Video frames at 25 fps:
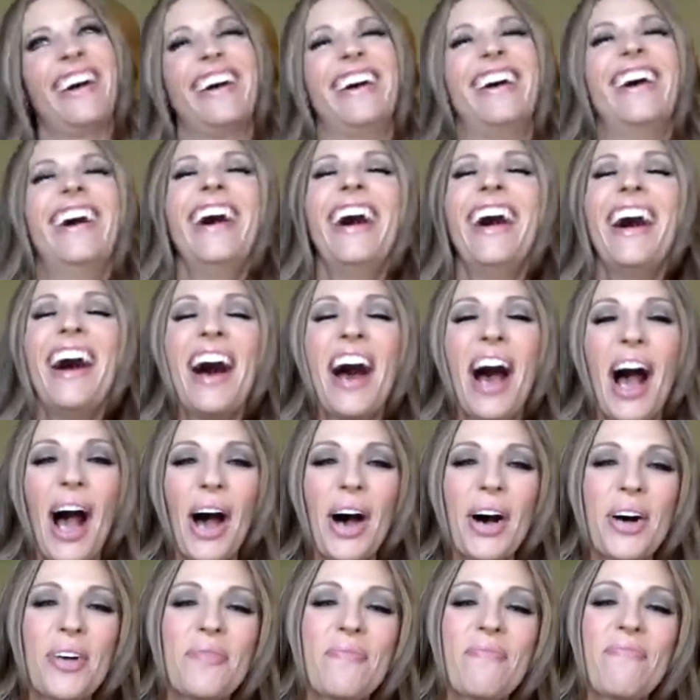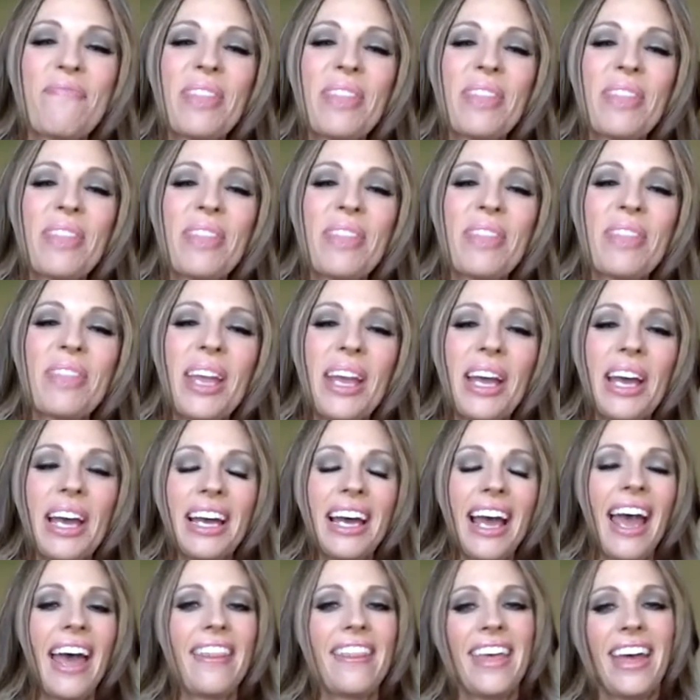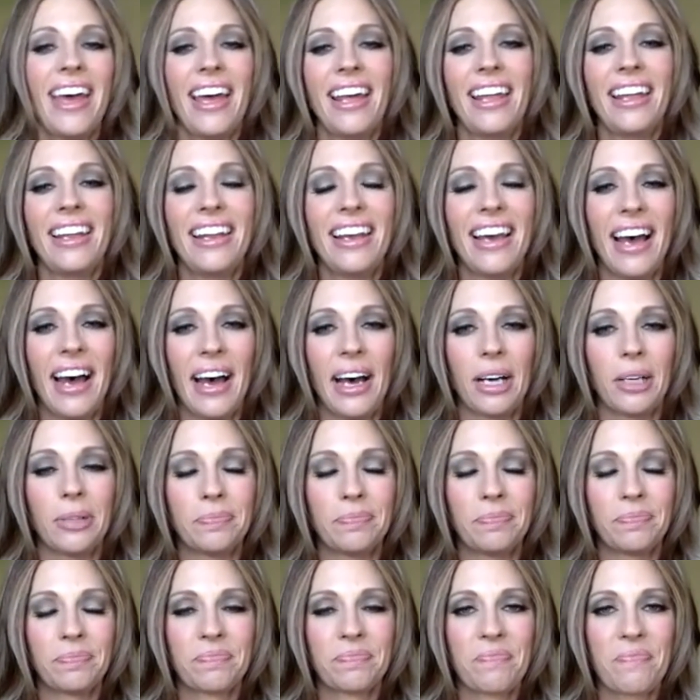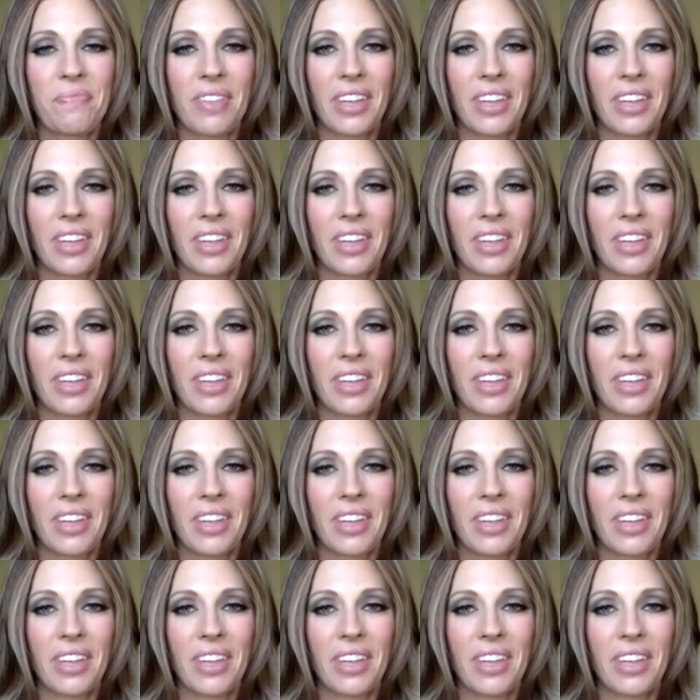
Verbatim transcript: um, and then um,